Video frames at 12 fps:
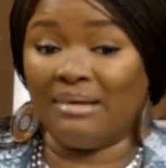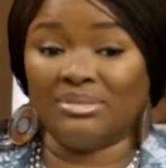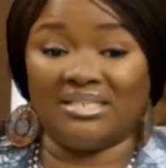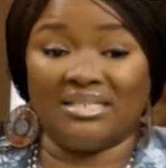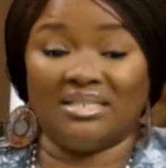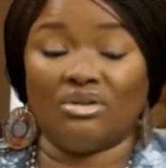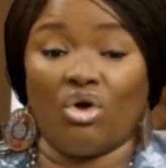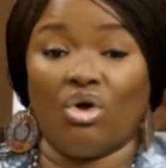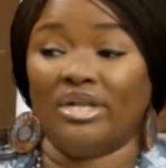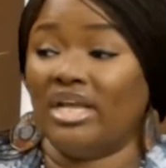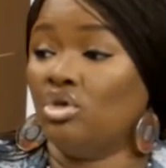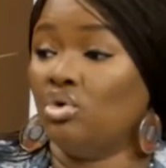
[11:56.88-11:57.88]
sitting
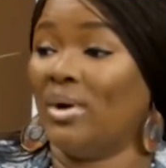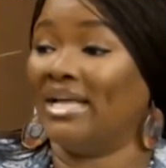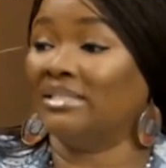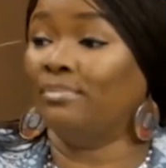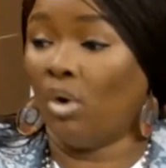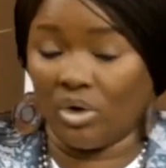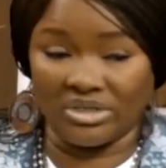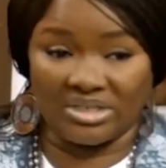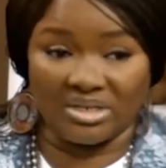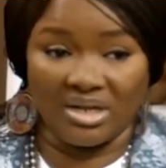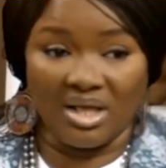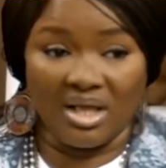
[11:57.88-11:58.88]
on a US board
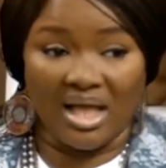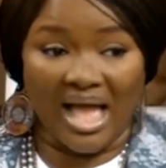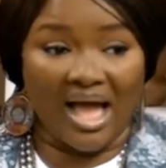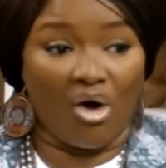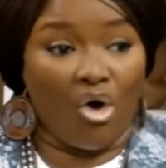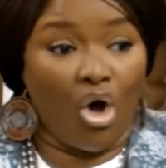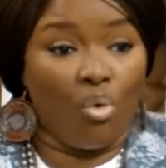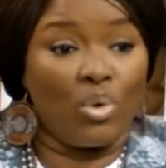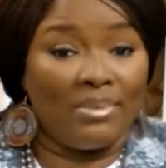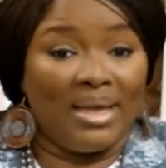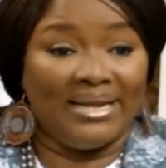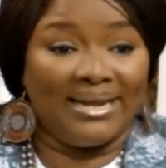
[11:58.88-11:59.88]
on
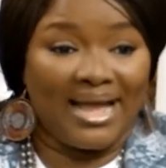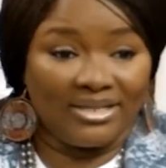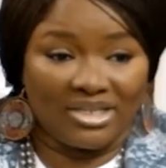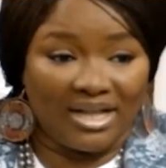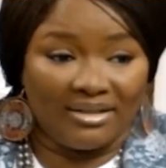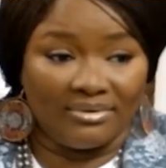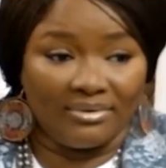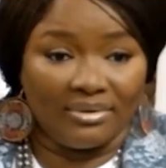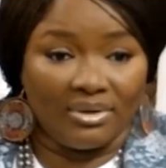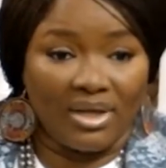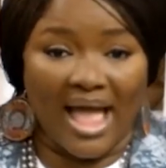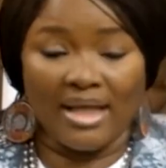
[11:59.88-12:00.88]
women in agile.
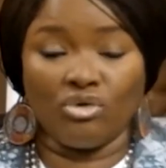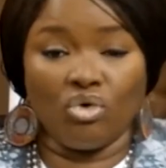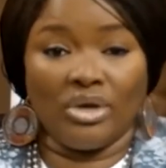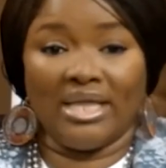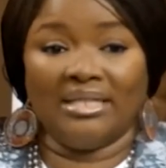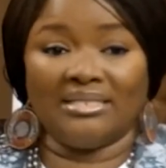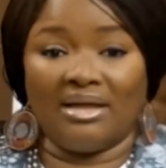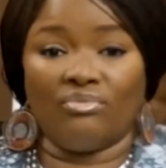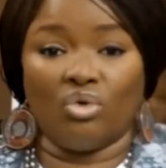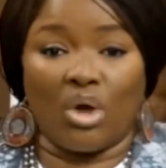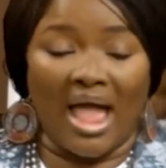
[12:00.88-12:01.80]
I do interview, I